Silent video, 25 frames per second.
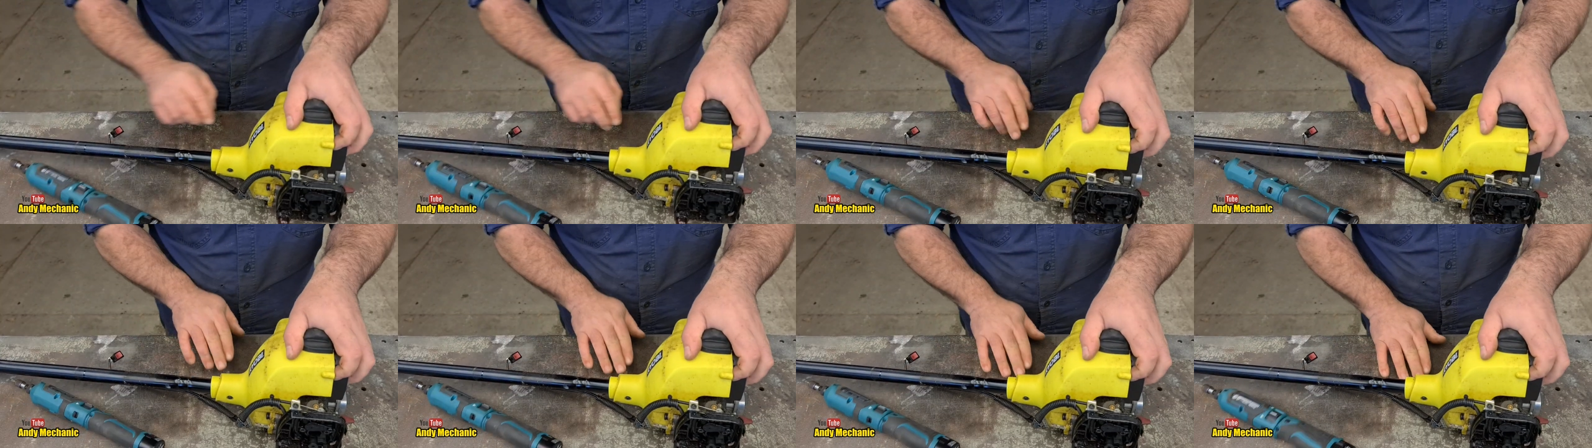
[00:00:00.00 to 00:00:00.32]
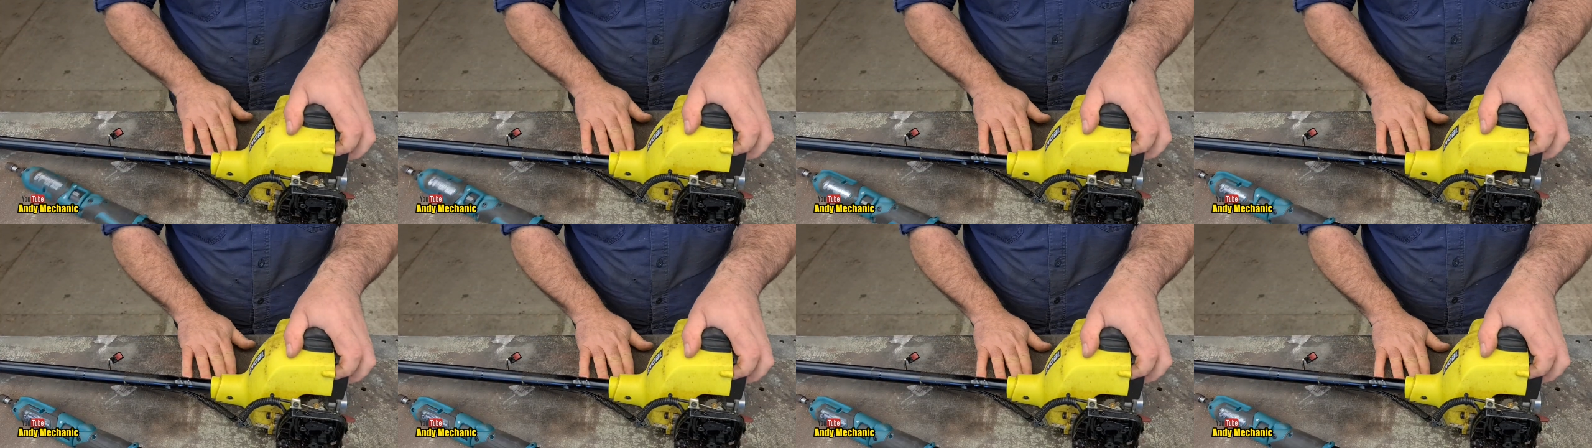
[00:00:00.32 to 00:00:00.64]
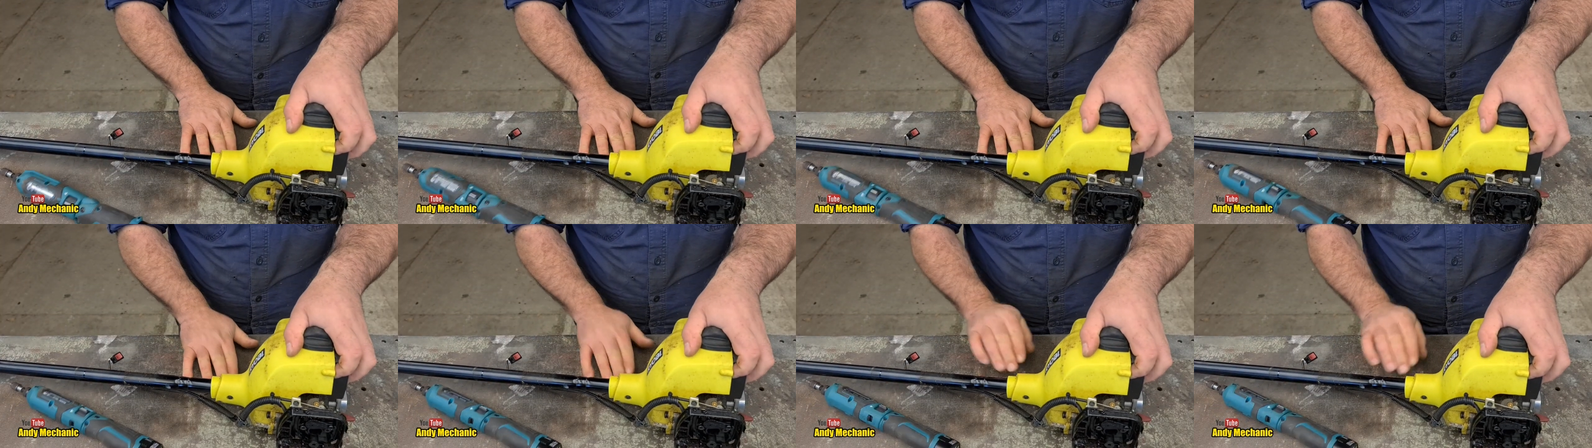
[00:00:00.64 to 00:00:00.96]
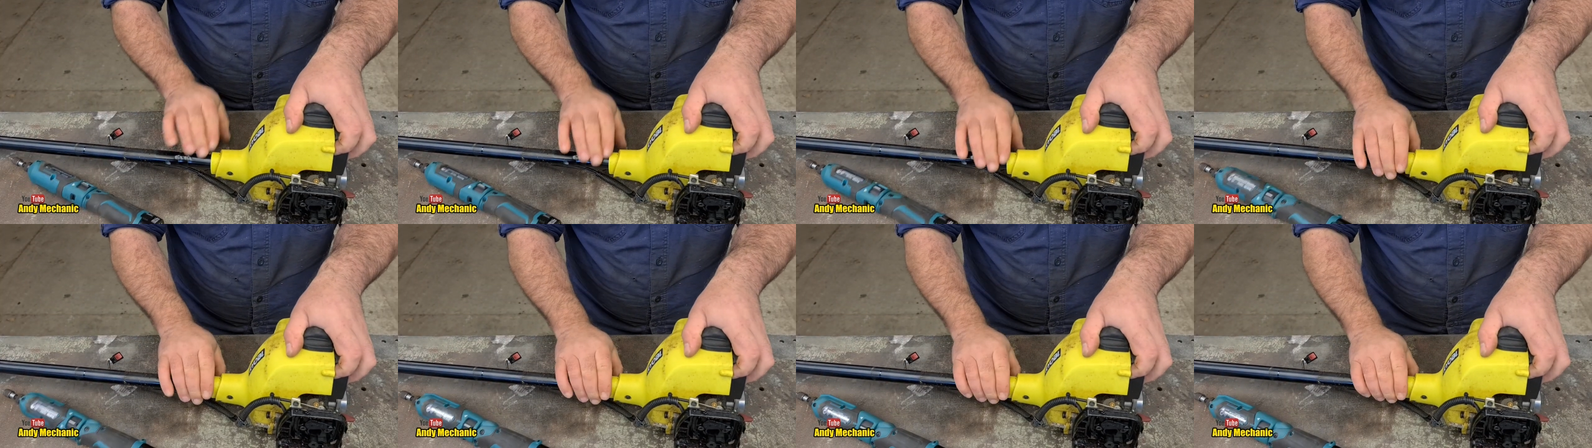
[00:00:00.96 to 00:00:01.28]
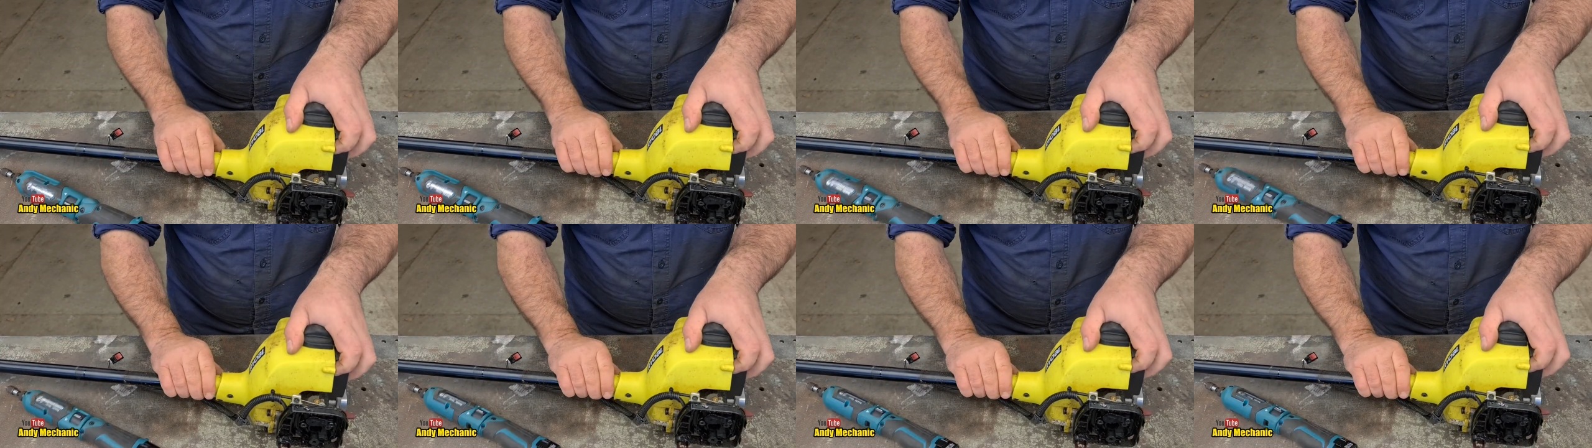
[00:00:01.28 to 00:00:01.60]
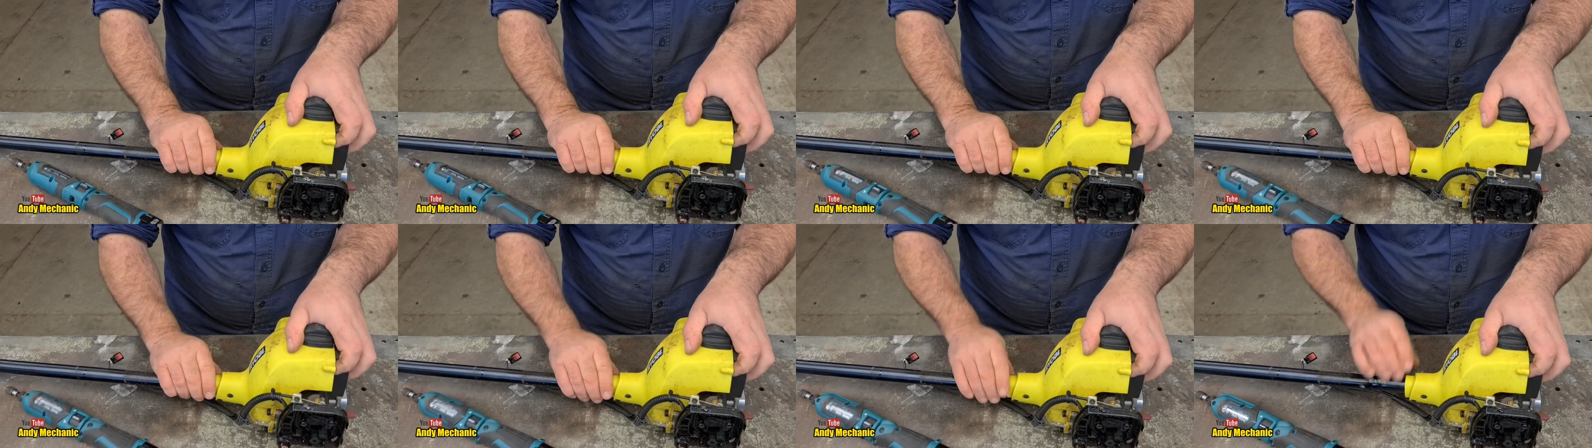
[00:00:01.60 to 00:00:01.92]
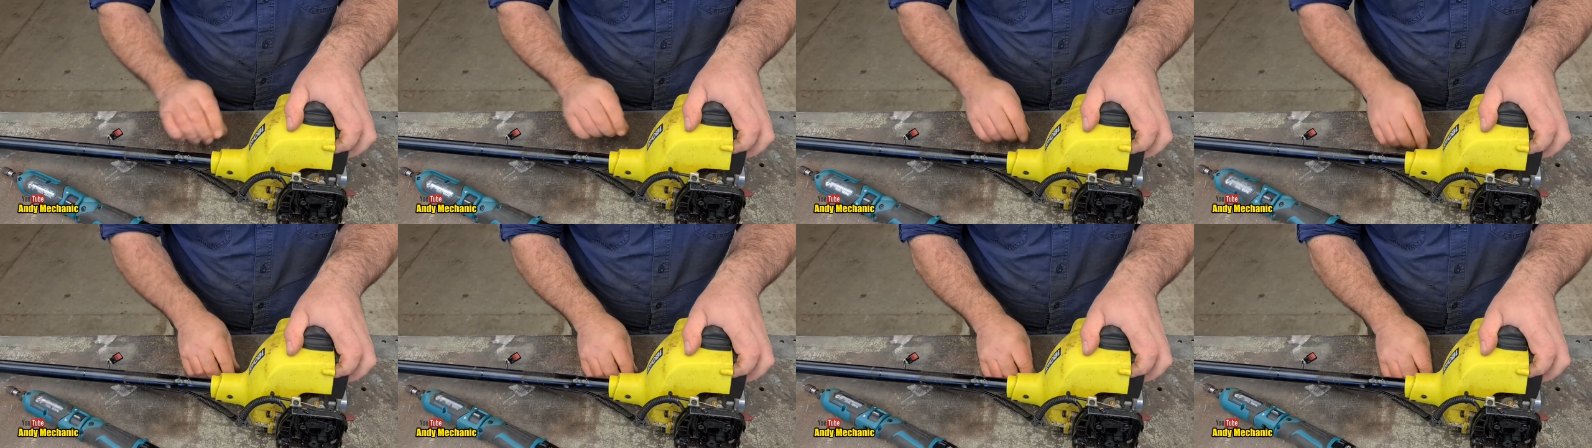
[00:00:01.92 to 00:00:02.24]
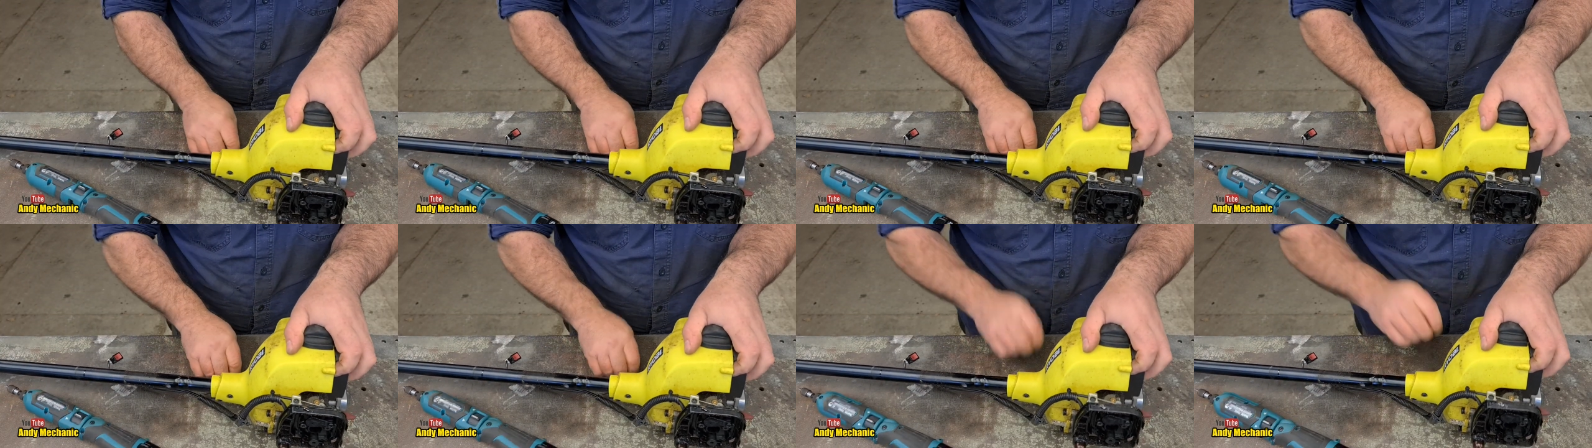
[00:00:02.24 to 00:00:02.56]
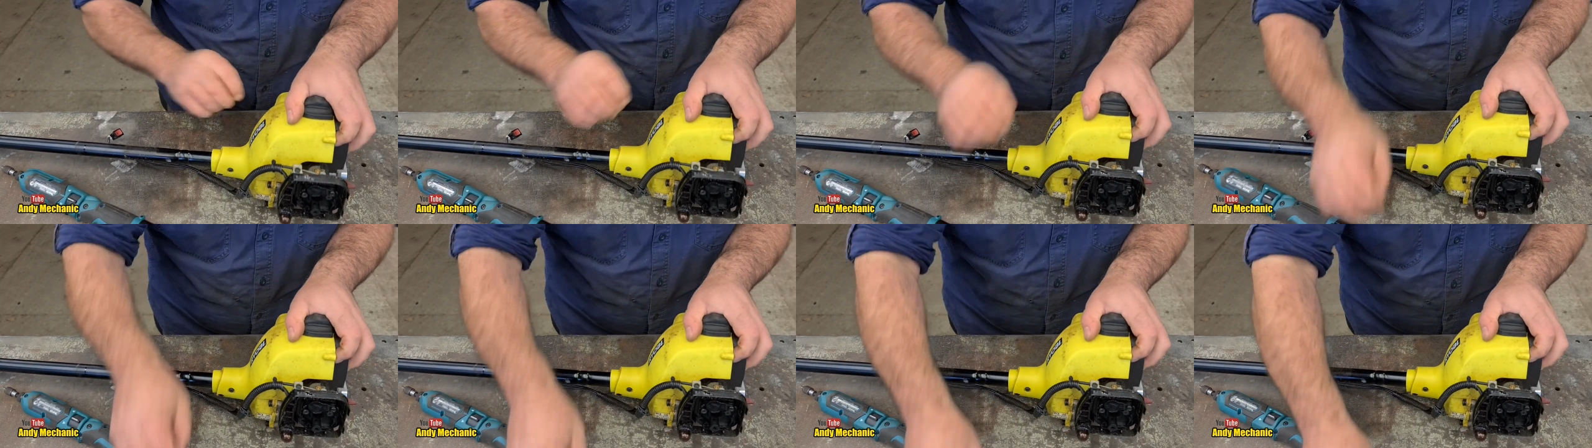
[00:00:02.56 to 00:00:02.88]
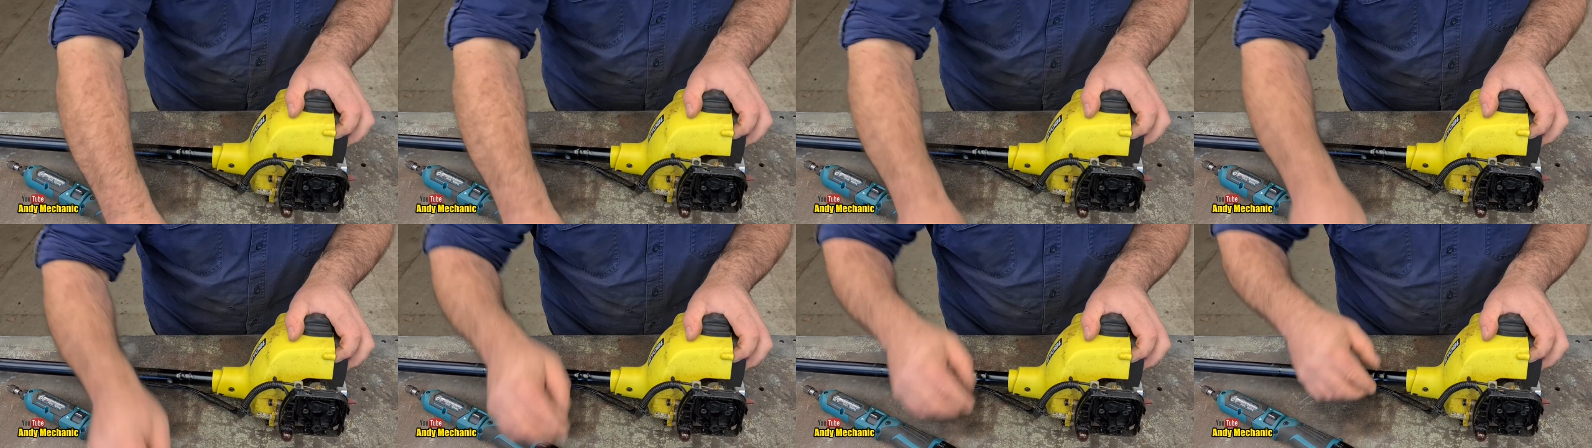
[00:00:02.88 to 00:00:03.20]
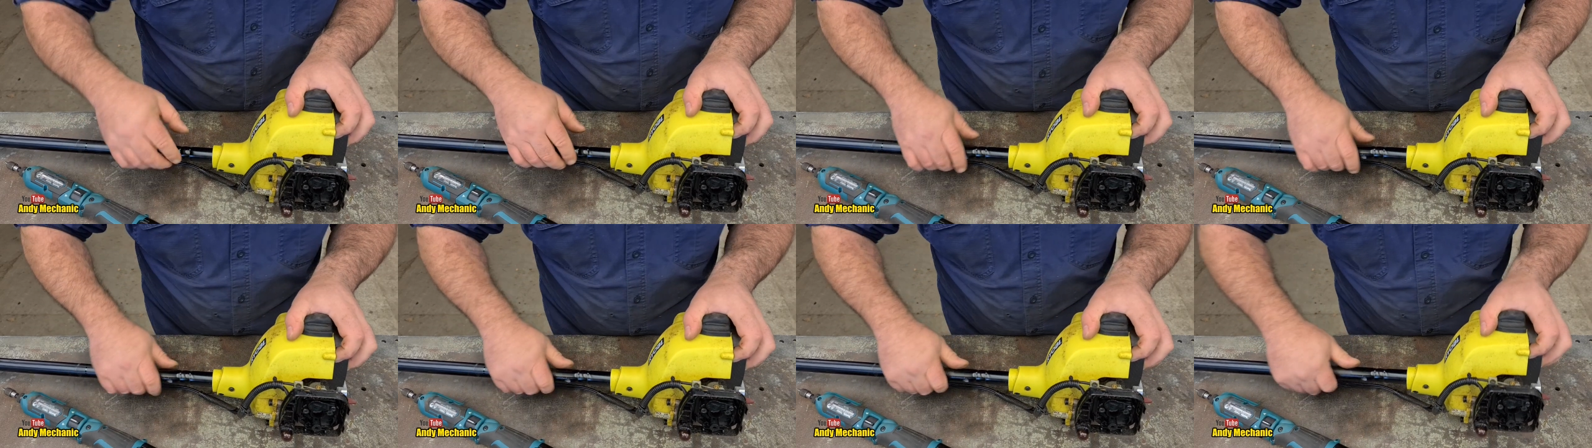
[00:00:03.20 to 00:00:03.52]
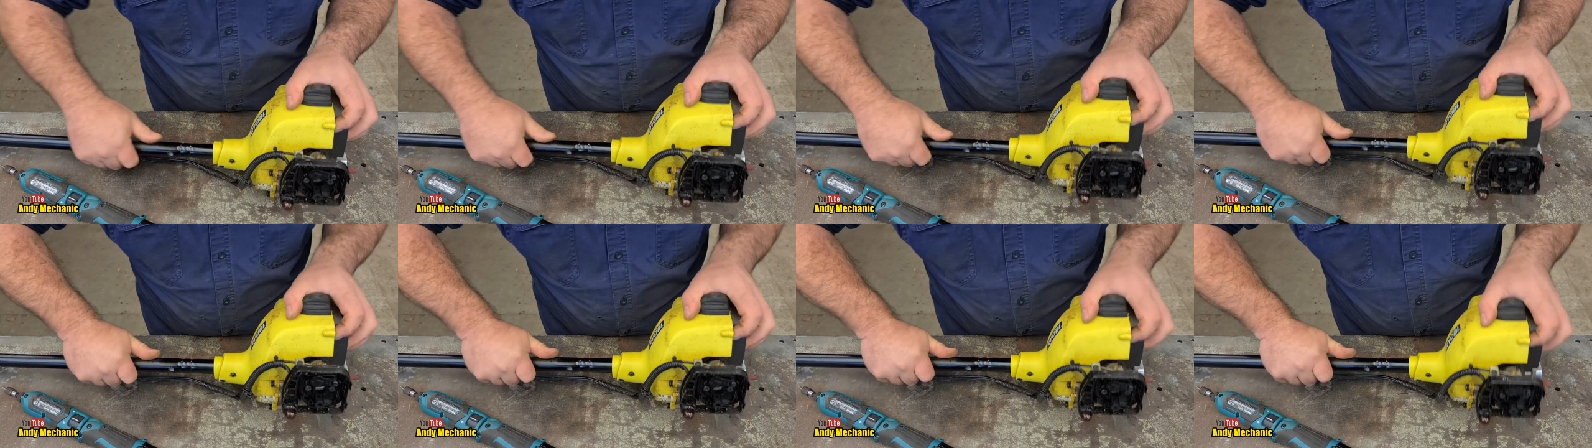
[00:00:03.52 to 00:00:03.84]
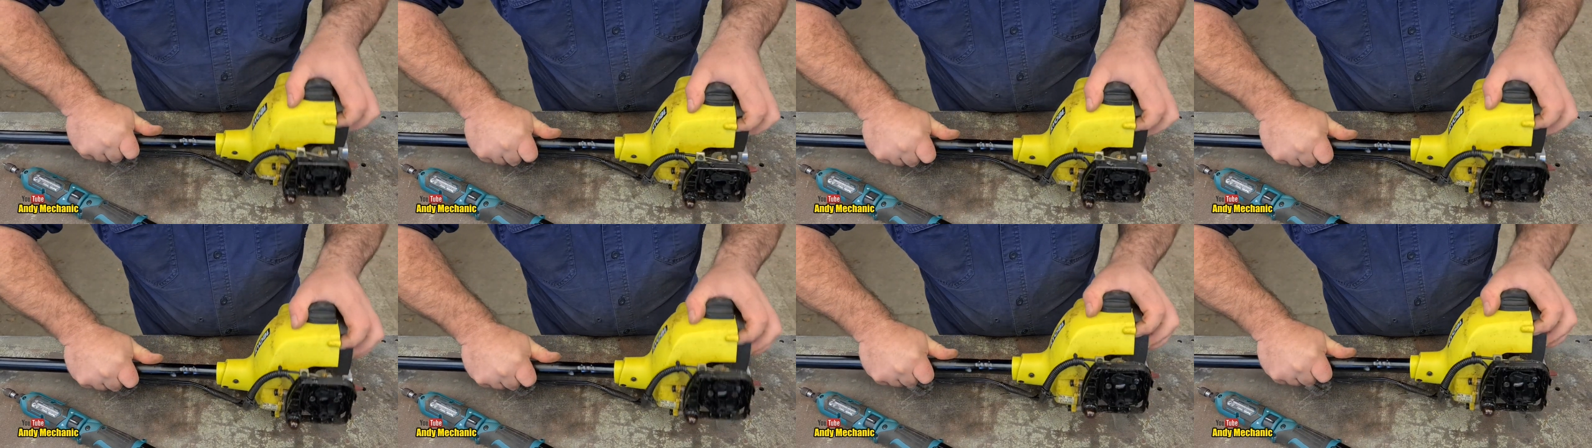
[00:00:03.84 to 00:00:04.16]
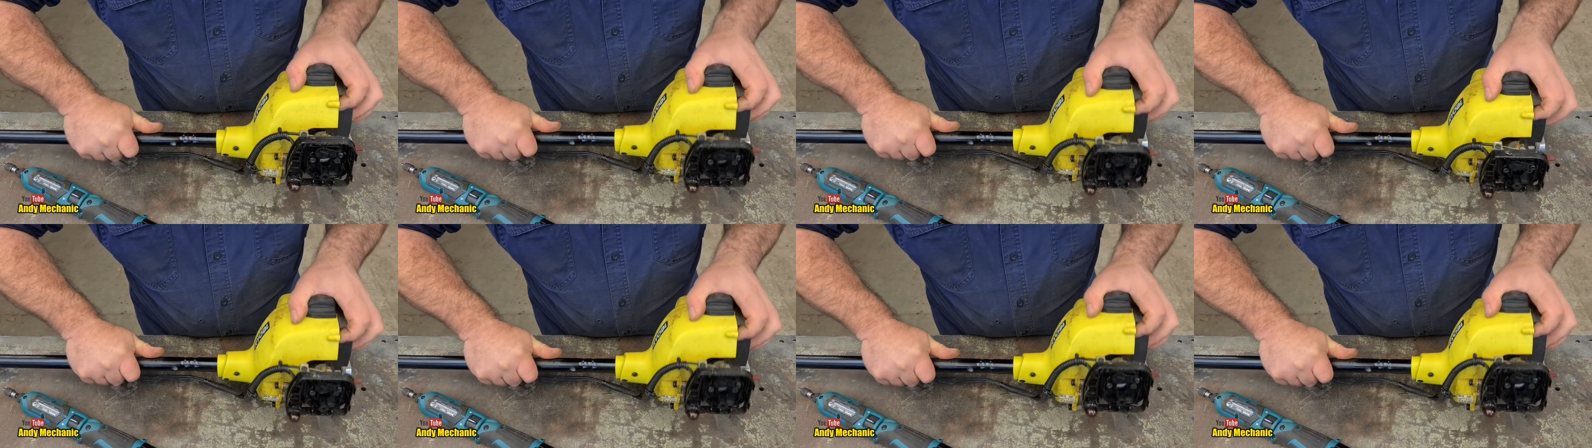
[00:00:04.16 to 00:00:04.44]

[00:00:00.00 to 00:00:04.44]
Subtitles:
Nobody's mouth can be seen.